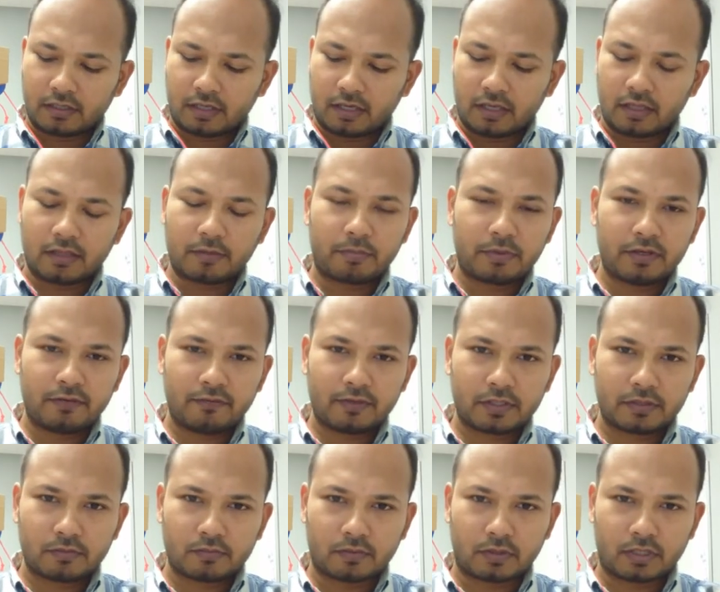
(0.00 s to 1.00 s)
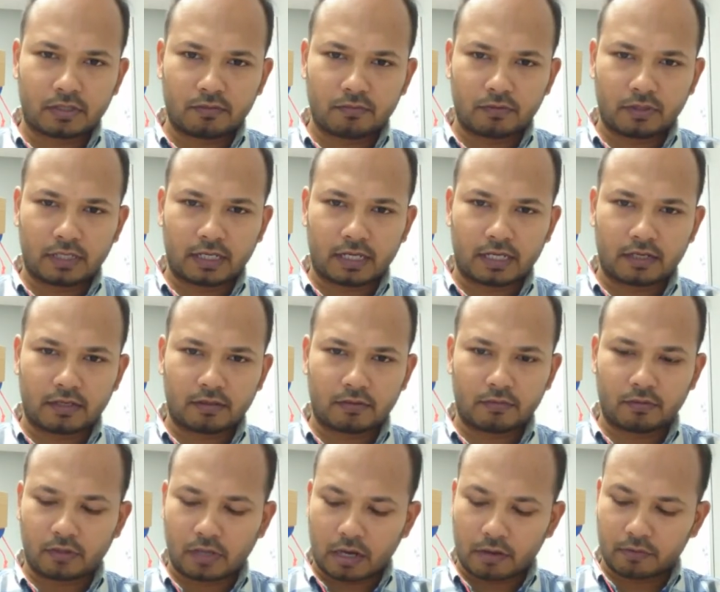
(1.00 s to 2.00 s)
in the previous one
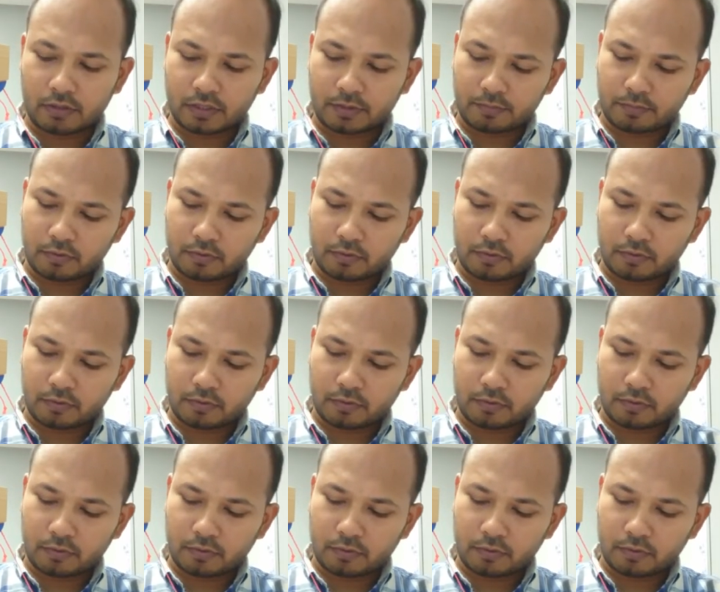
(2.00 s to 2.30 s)
I was